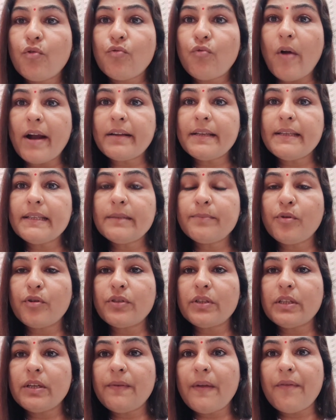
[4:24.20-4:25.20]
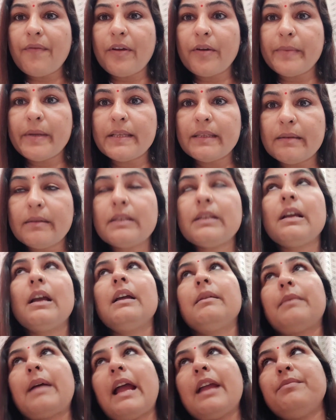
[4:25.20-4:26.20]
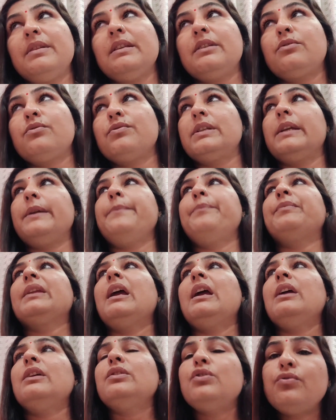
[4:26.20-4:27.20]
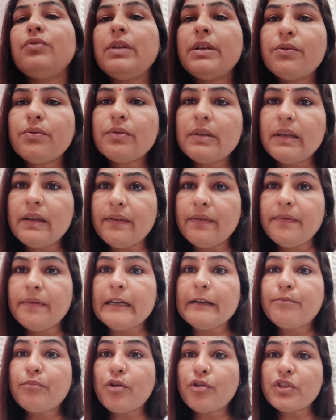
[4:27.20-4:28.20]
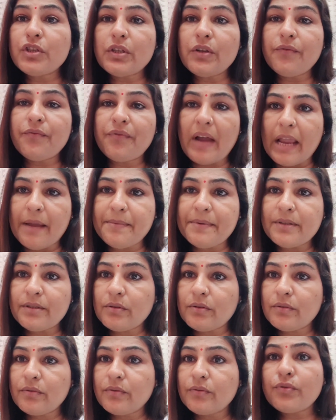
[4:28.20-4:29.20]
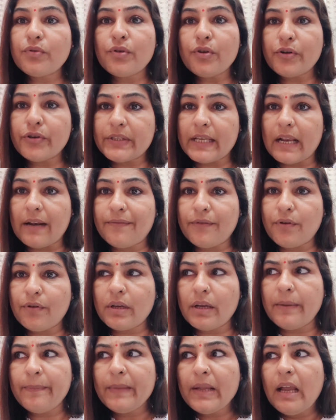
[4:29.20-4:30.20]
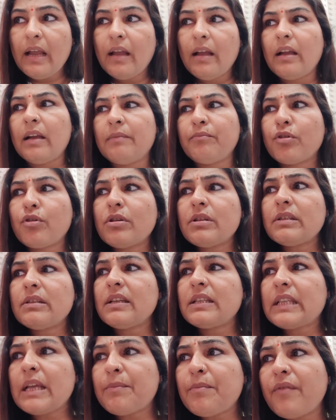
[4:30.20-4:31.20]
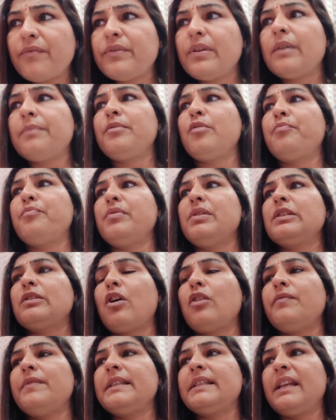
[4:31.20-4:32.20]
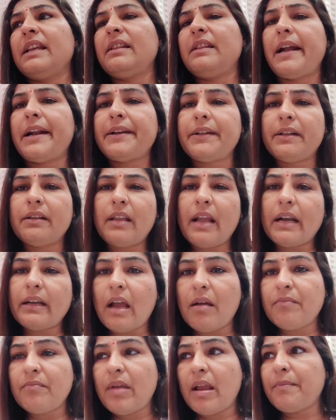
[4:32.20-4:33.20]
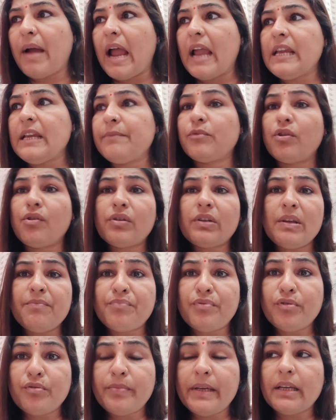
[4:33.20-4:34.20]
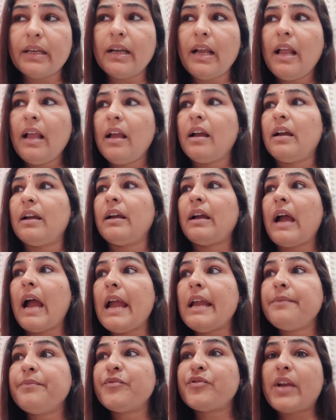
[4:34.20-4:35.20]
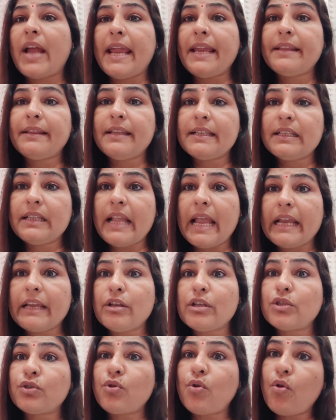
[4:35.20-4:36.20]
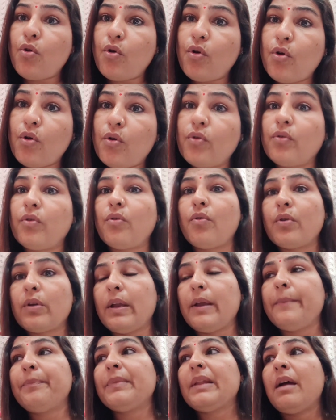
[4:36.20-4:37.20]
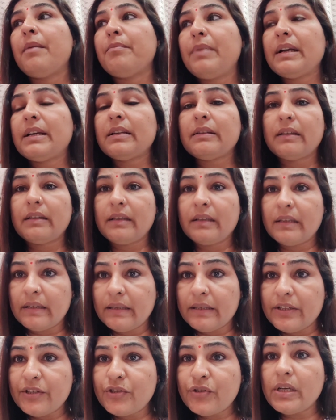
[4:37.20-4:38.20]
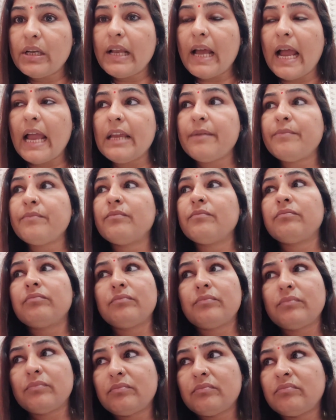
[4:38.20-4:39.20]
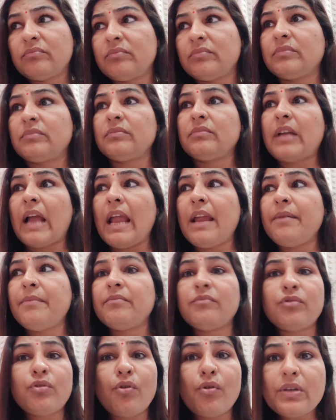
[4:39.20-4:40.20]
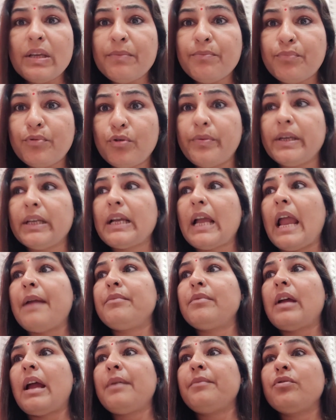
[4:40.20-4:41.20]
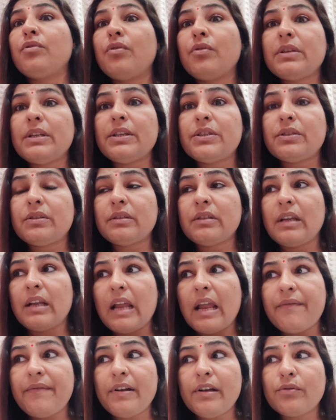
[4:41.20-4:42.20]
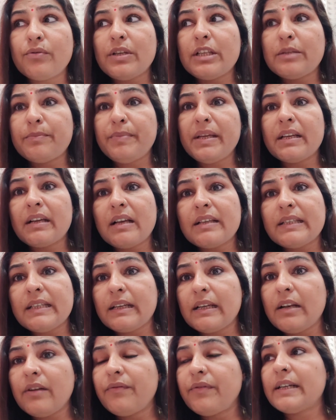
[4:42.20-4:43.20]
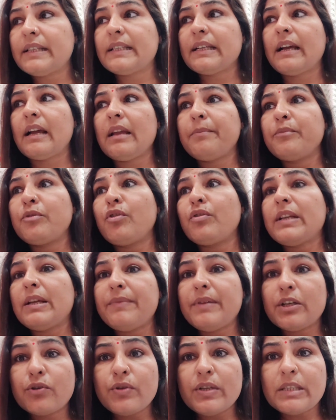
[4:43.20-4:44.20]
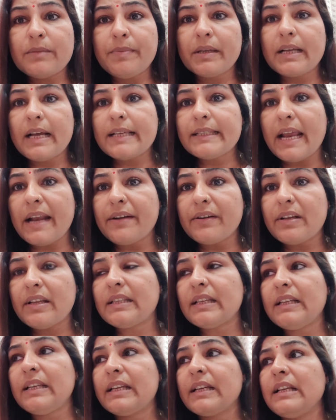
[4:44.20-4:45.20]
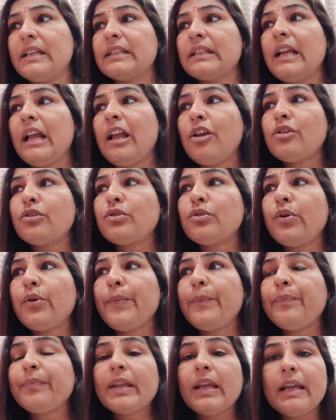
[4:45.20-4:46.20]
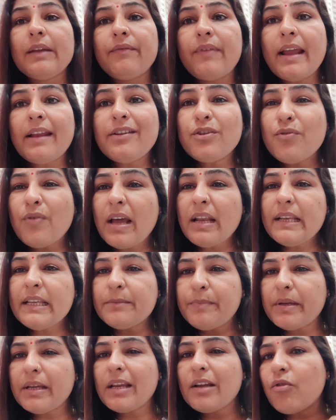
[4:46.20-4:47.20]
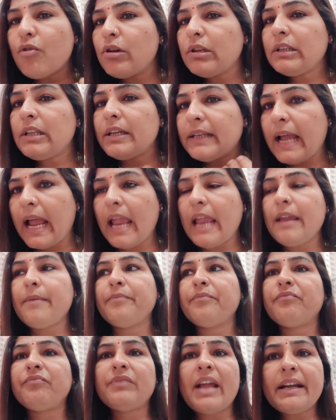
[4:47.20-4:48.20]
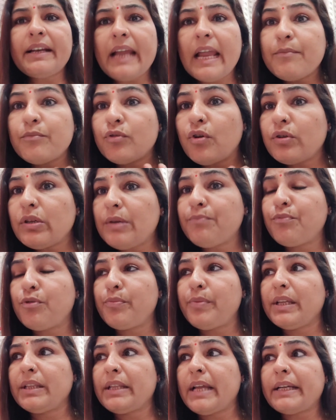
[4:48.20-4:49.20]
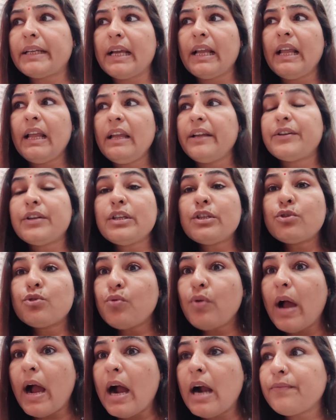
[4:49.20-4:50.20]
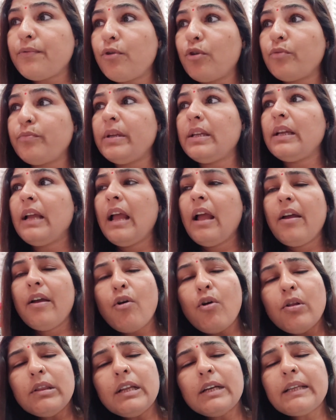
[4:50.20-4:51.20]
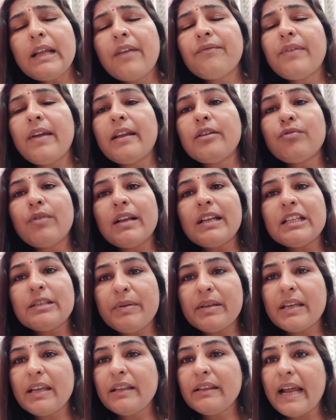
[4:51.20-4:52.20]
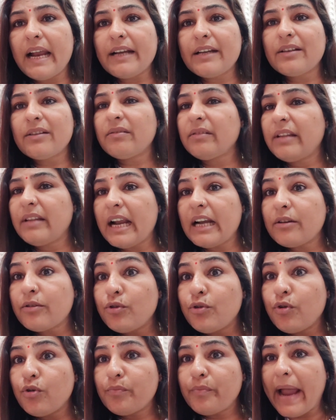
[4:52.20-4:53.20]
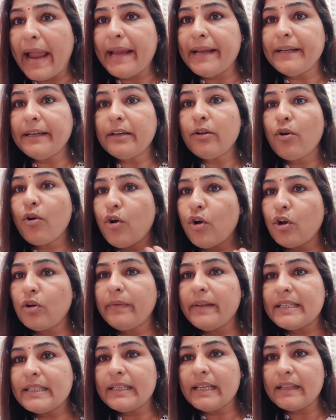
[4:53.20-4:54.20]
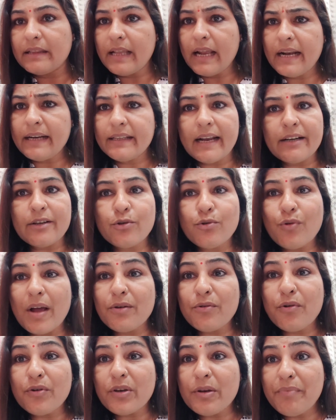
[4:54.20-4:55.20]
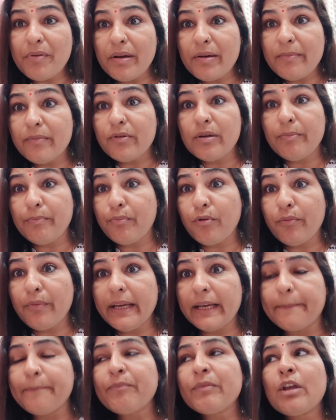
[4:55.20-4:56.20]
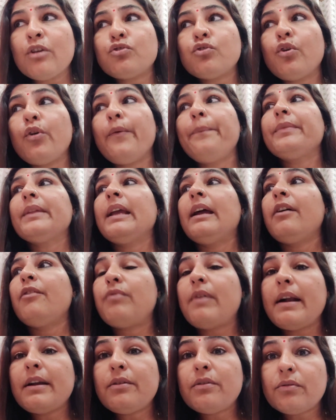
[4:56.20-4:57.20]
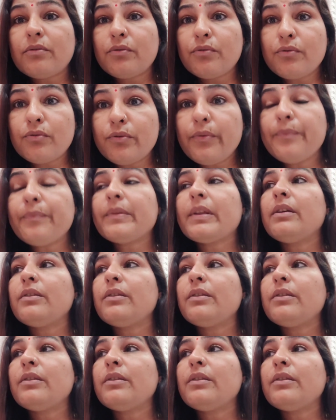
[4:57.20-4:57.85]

What is positive affirmation? I mean to say, you need to give positive vibes to yourself, okay. And because some of the pupils always say that ma'am, I am not improving, I am trying this language so long, okay, but still I'm not improving, I'm not able to speak a single word, so I'm not able to speak a sentence in English. So when you are speaking all the time that I'm not improving, that it is too hard for me, all the time when you are speaking, that your mind always think that you are not improving. So what to do?